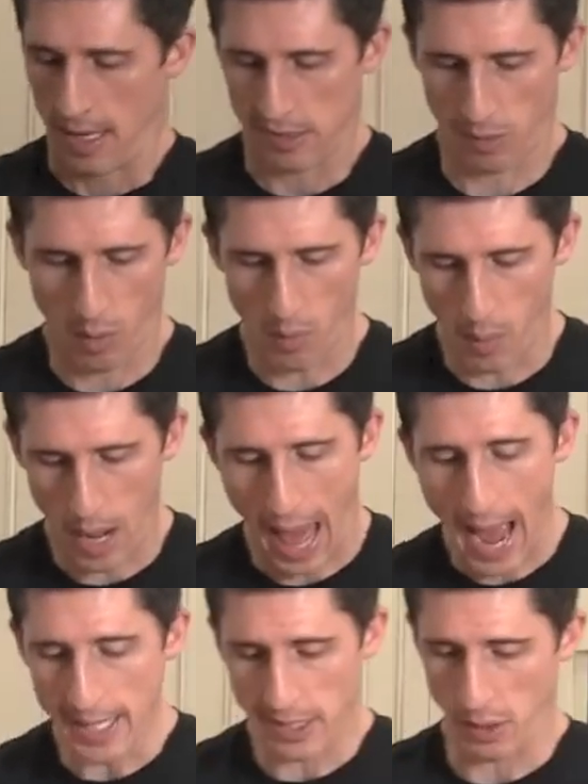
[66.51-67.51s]
So what, what
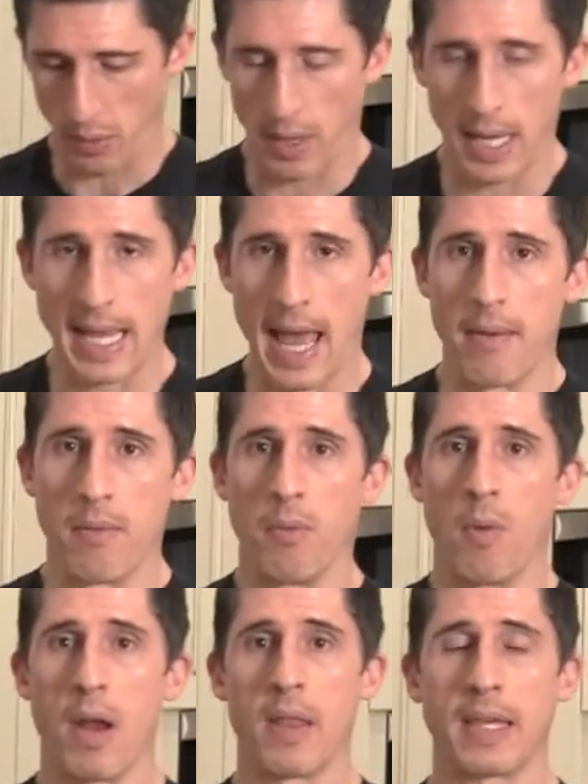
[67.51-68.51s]
I do, again,
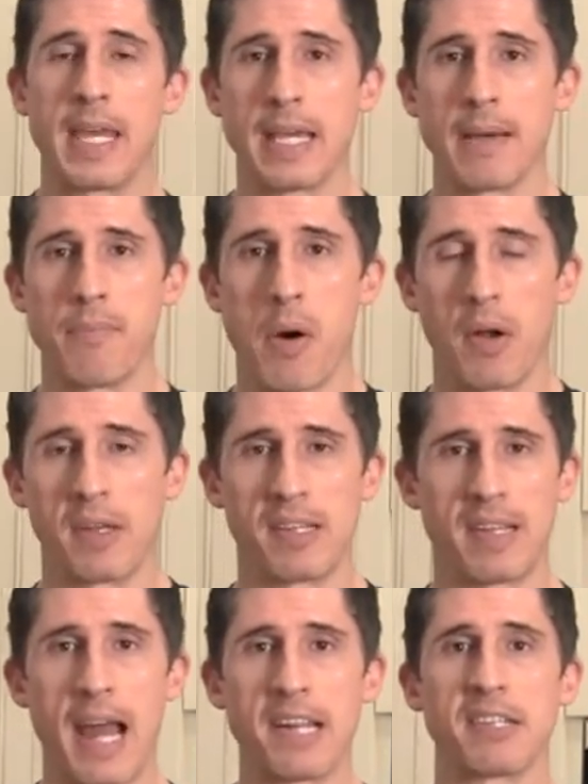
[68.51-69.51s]
one of the key components
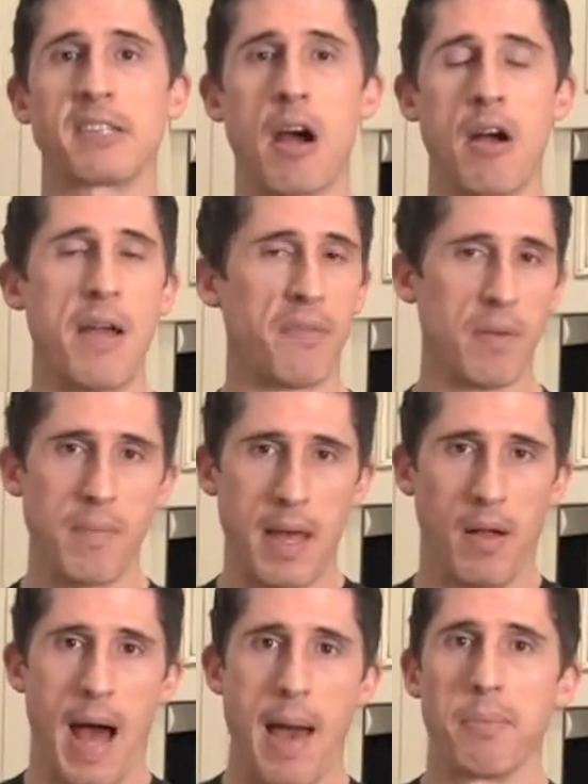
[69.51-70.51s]
is I start every
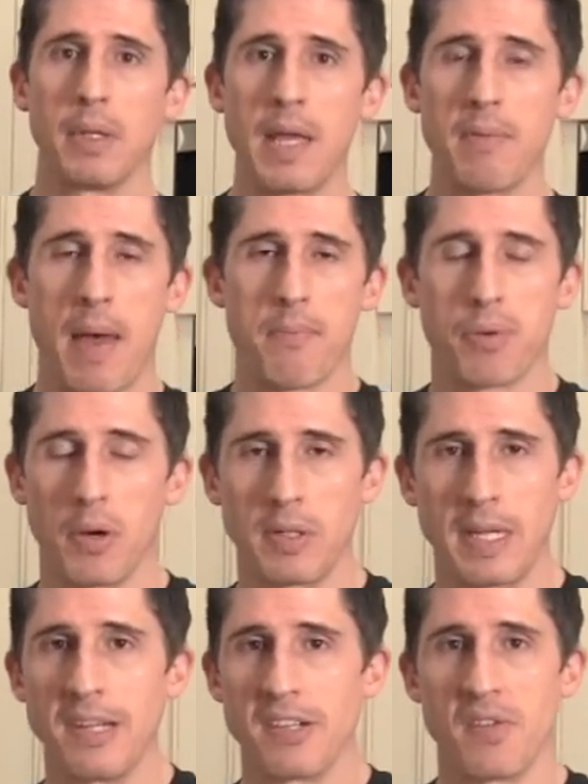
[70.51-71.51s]
meal. I believe that
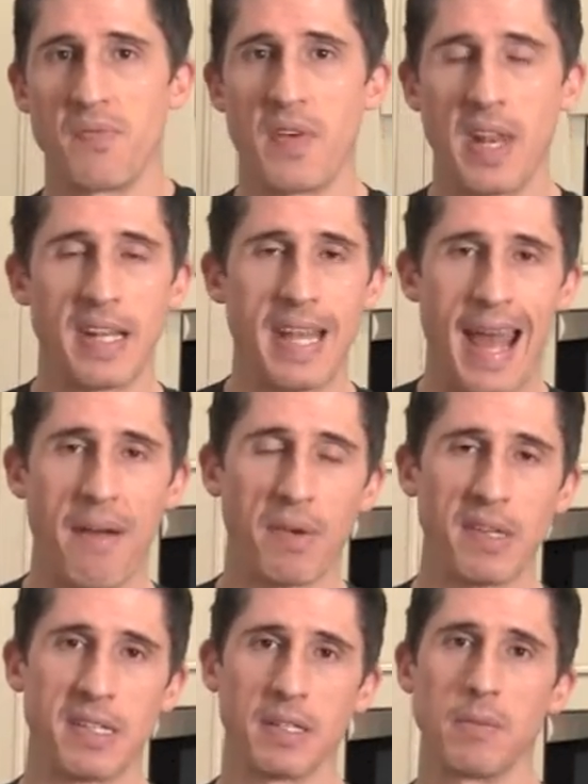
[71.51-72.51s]
protein should fit into
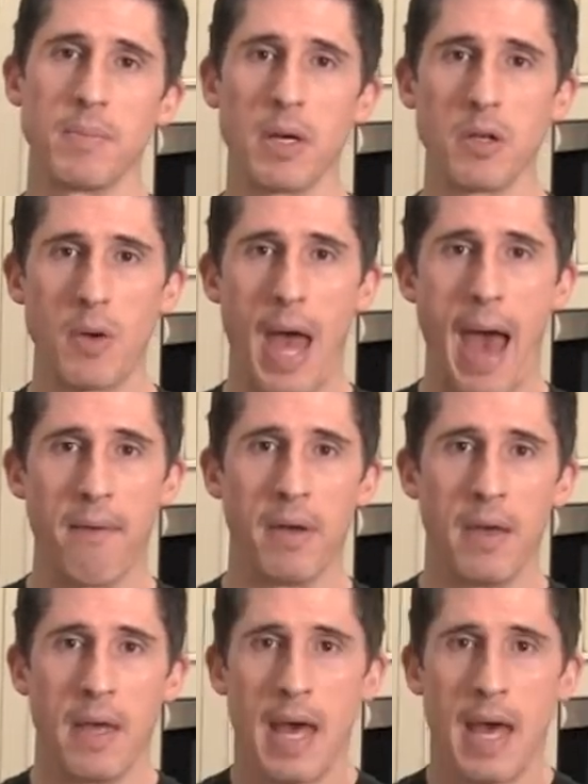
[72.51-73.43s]
every single meal you have.